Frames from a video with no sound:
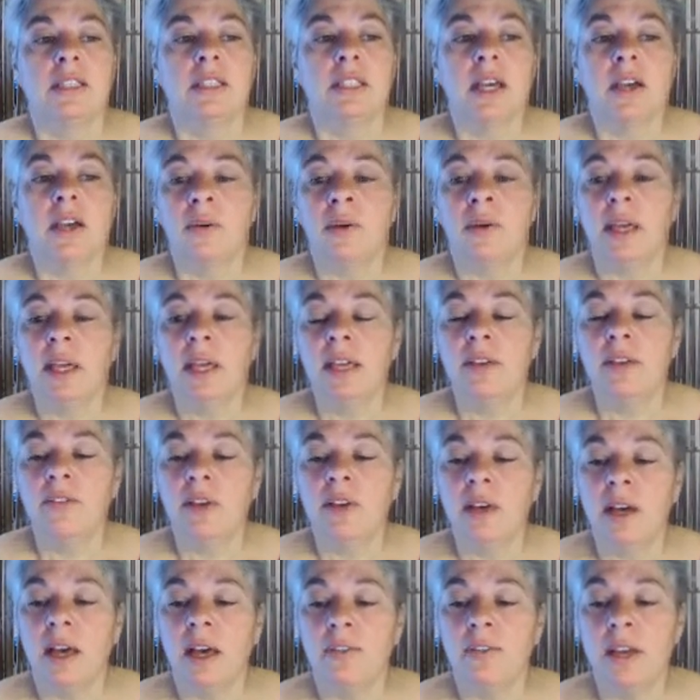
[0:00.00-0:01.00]
So if
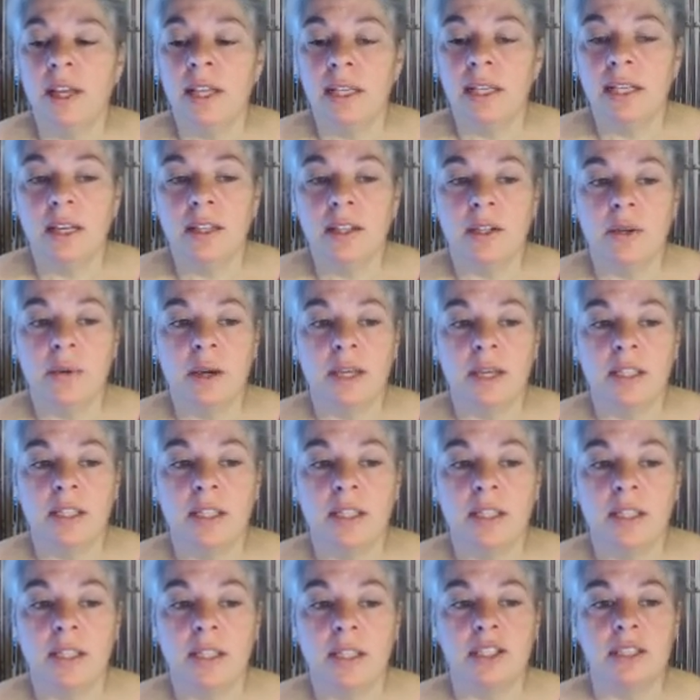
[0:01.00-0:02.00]
you have any other
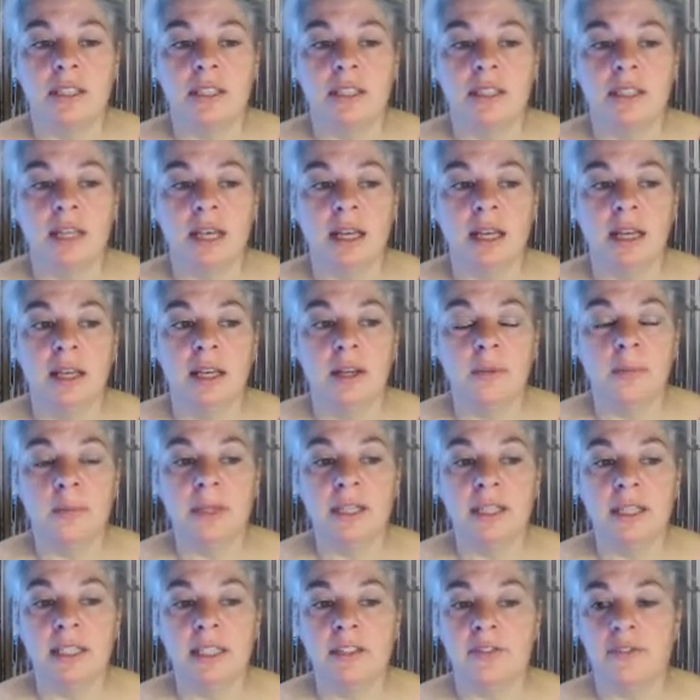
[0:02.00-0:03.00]
questions,
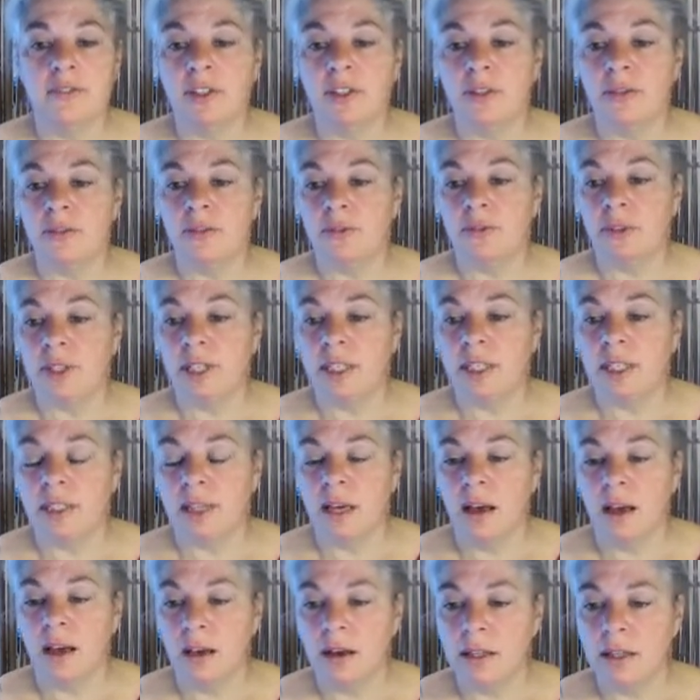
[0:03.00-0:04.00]
please feel free
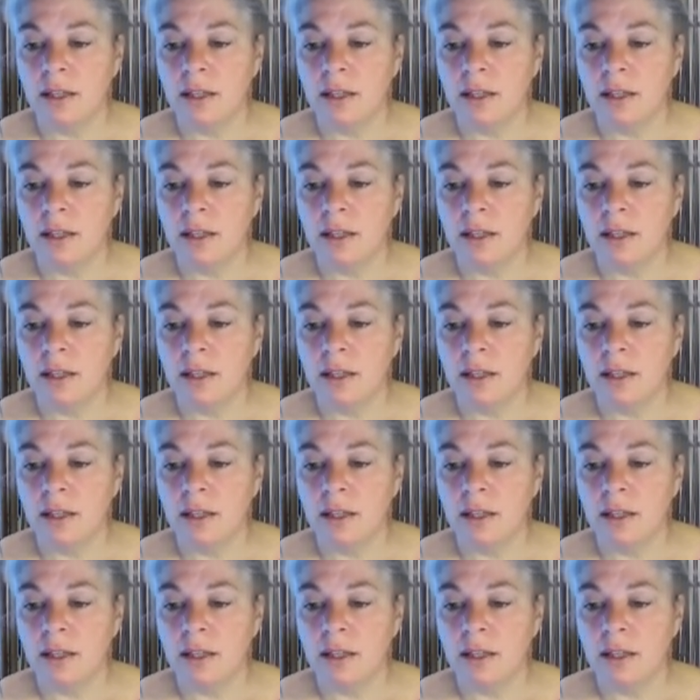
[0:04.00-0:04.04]
to